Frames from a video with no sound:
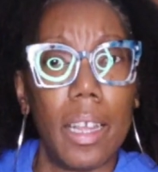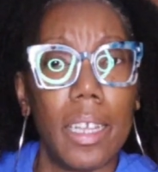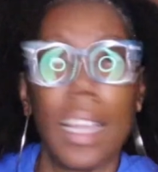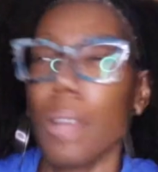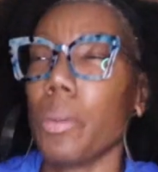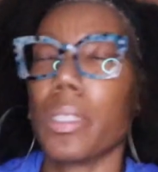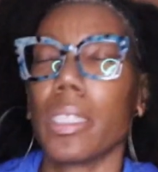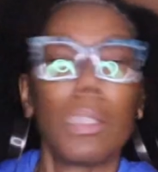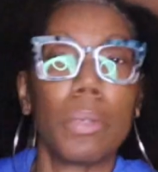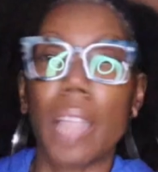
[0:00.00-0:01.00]
He
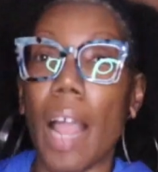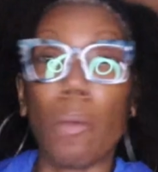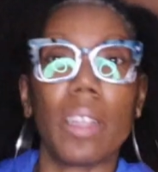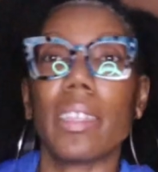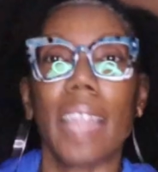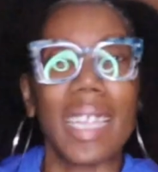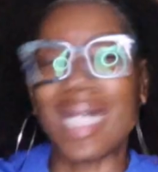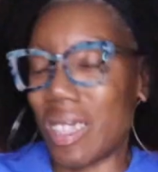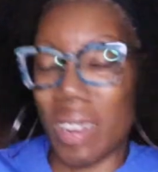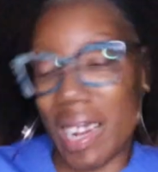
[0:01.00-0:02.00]
was, she was like, well, that's
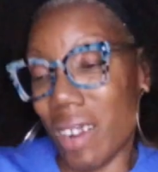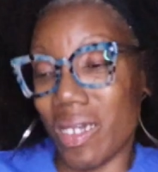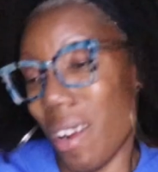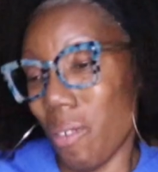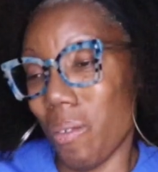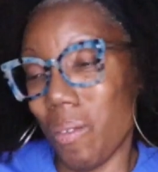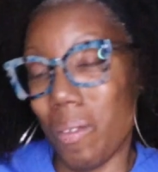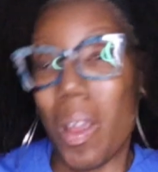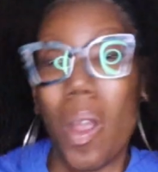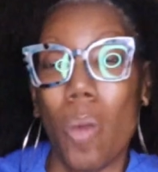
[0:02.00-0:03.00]
neither here or there.
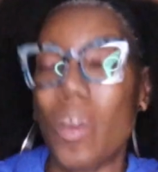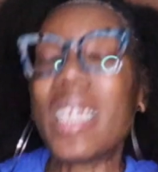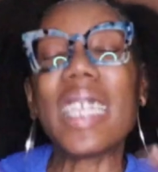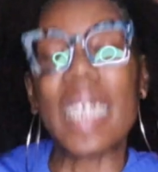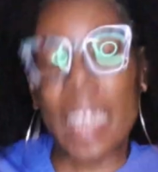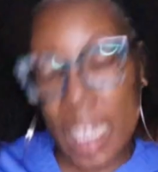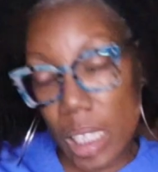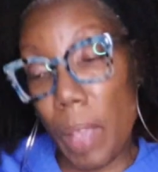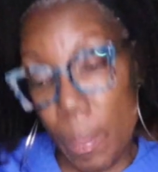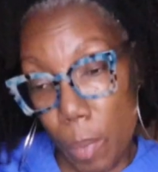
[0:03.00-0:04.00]
We need to get these
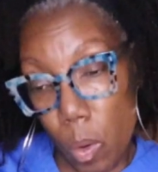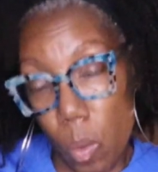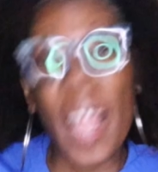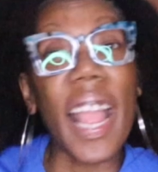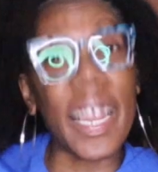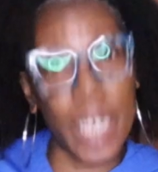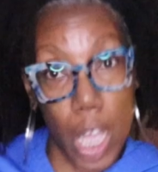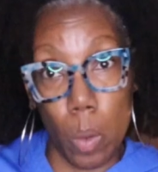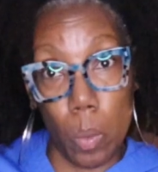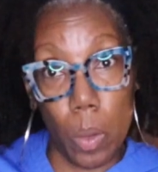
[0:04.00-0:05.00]
people and
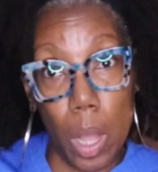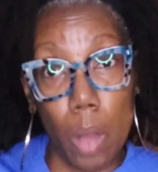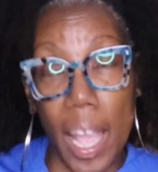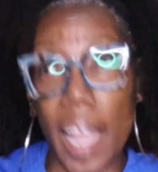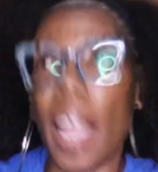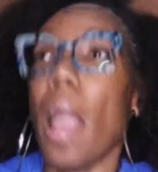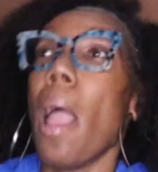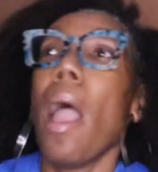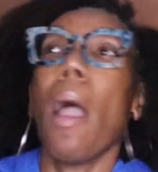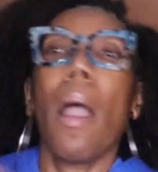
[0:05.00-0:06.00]
go. Okay.
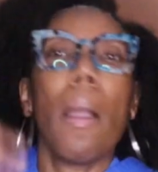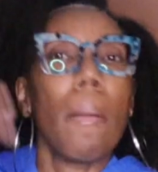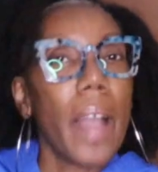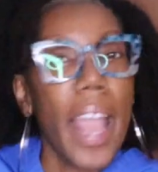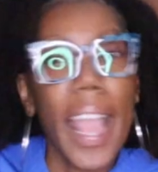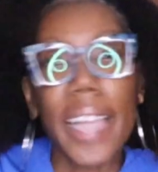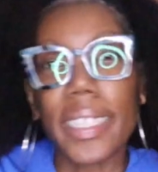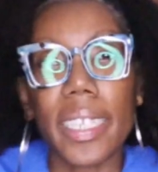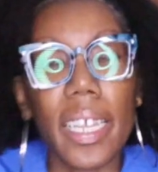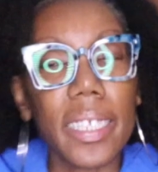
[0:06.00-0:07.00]
But
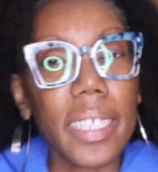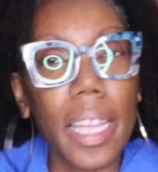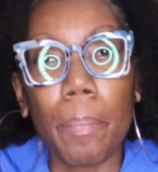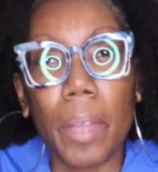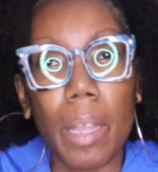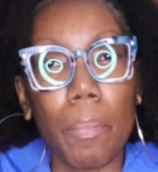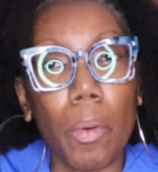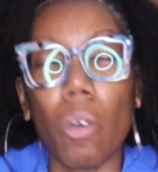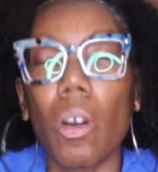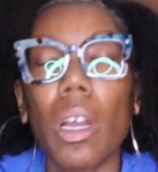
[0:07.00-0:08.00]
Haesten is sending
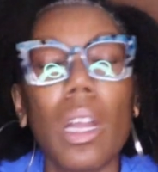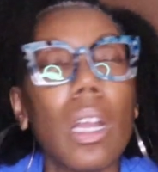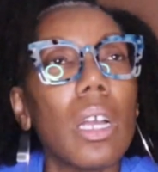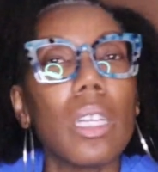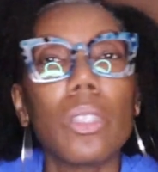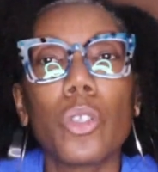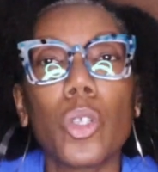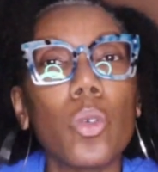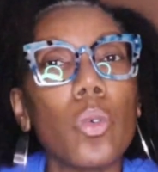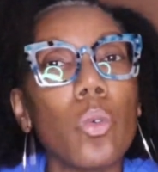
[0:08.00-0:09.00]
people
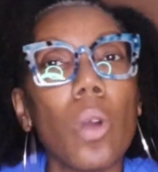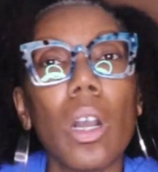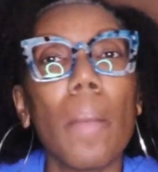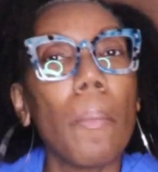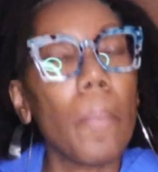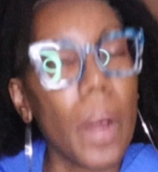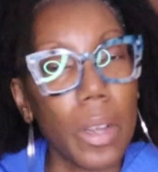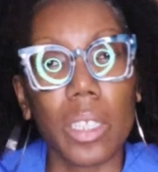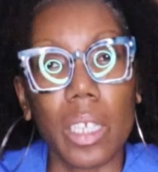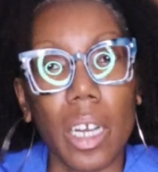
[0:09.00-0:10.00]
to
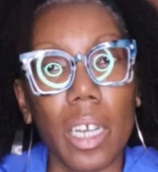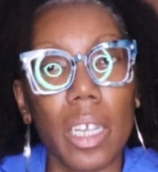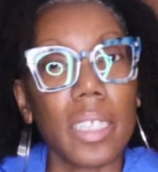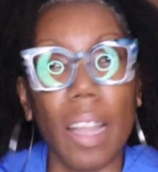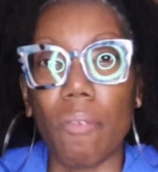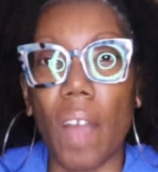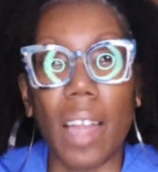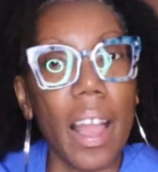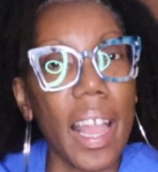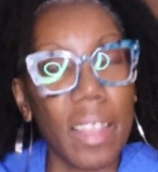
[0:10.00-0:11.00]
Mercia because they
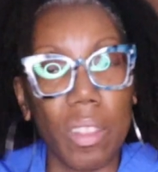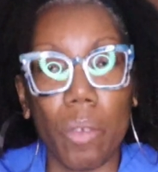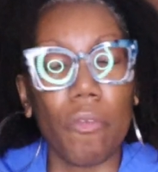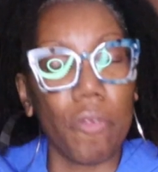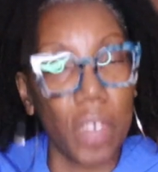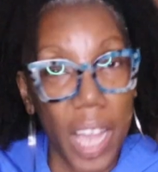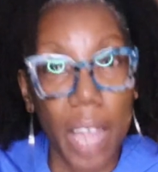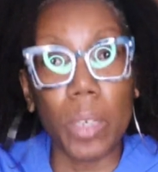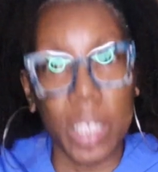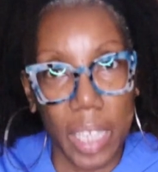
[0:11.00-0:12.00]
found out Aethel
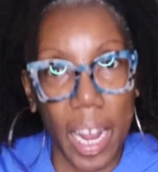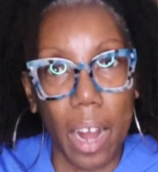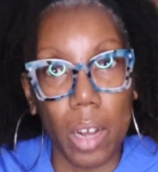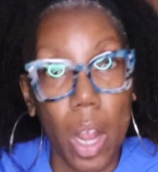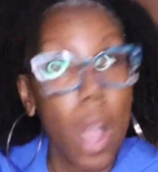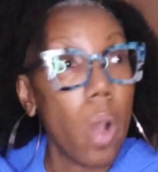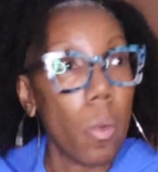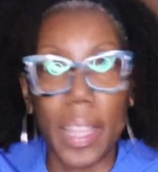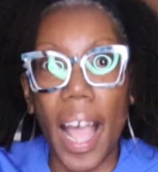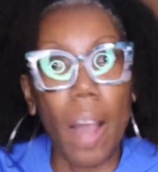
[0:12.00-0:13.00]
Fled was there
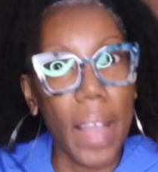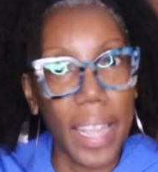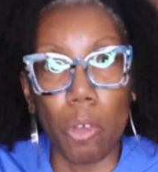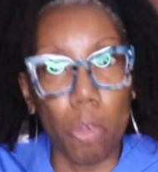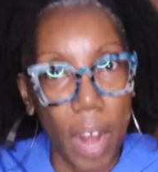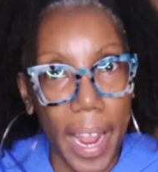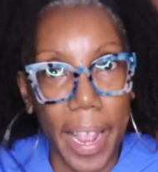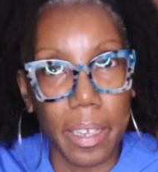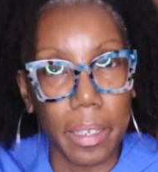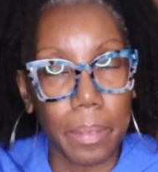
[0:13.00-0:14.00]
without Aethelred.